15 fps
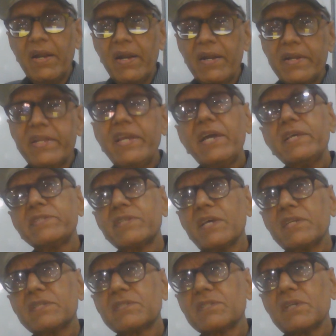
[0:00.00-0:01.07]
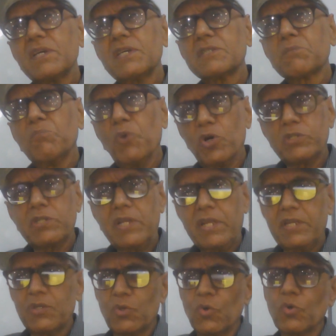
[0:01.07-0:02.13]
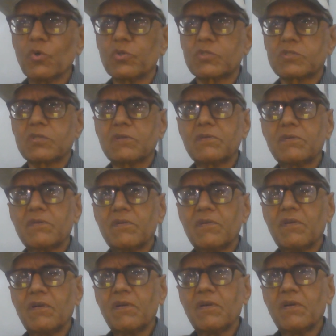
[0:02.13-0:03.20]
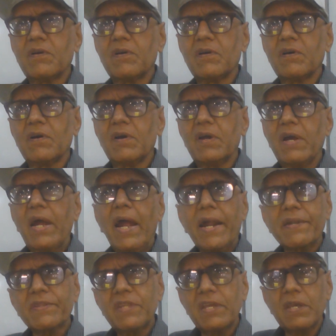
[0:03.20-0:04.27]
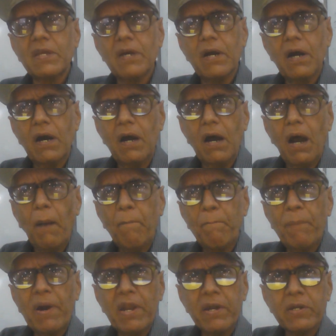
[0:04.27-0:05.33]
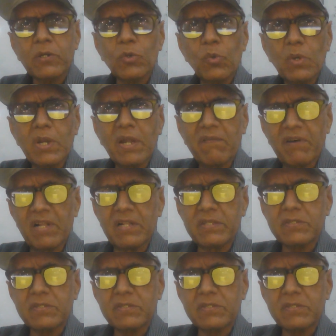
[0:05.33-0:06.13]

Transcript: DSS is mostly used at the upper two levels